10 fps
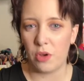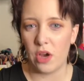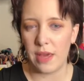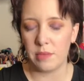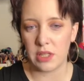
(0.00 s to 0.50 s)
but
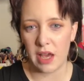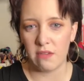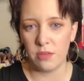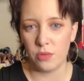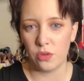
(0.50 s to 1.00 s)
I am
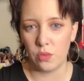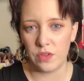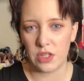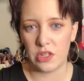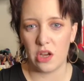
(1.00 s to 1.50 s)
terrible
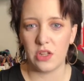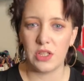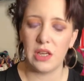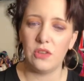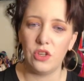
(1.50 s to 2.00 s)
with
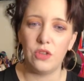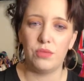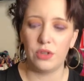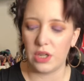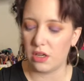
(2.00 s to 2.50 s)
starting new
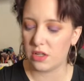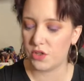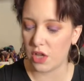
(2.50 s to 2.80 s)
products,